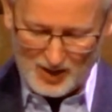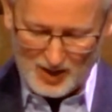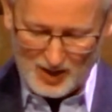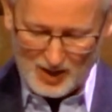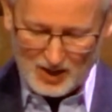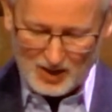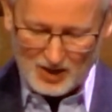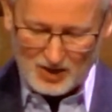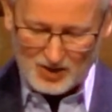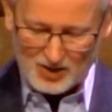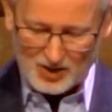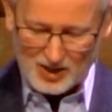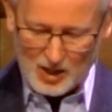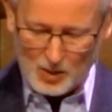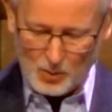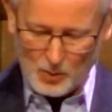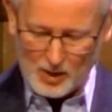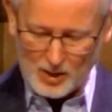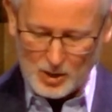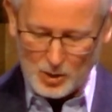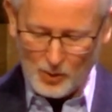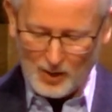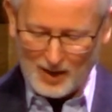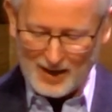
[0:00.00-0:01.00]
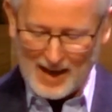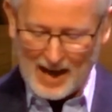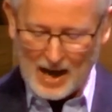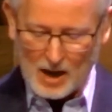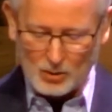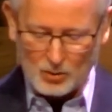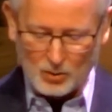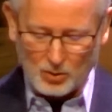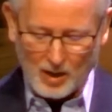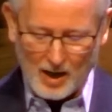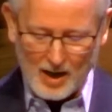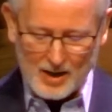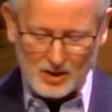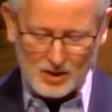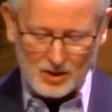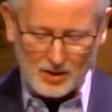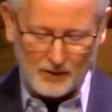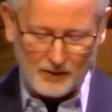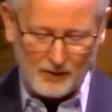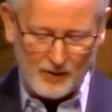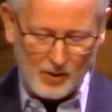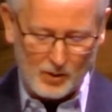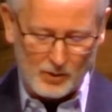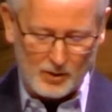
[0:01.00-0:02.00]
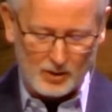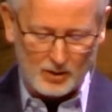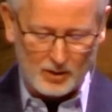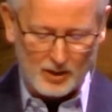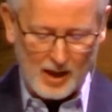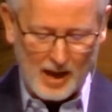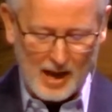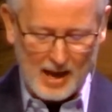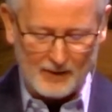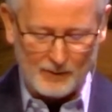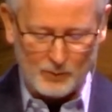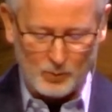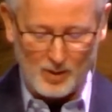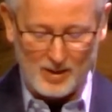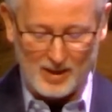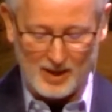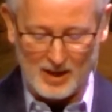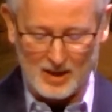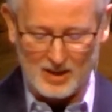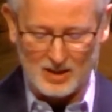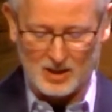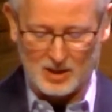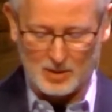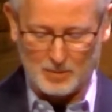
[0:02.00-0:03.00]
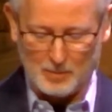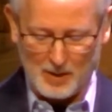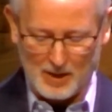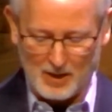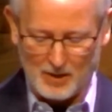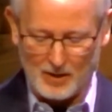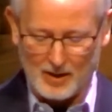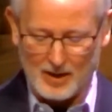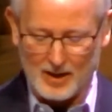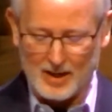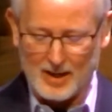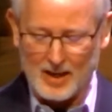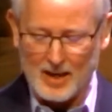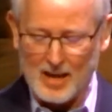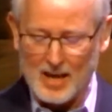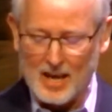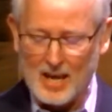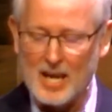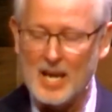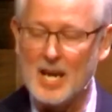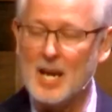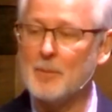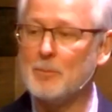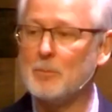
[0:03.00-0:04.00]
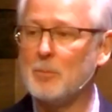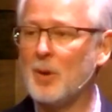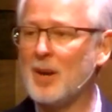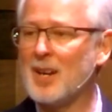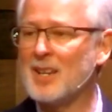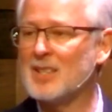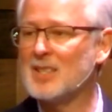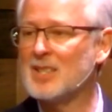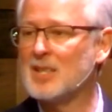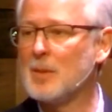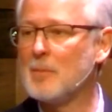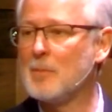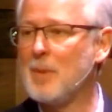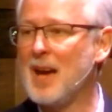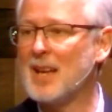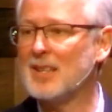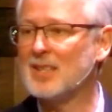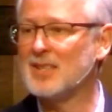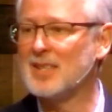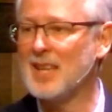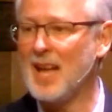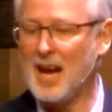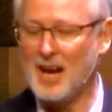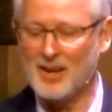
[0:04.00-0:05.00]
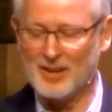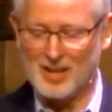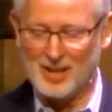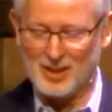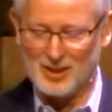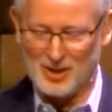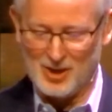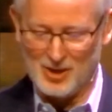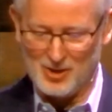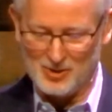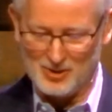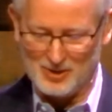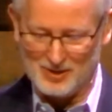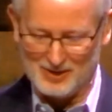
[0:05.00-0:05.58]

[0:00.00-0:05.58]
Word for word: You see, when you allow Christ to fill your life with His Spirit, it brings the best out in you.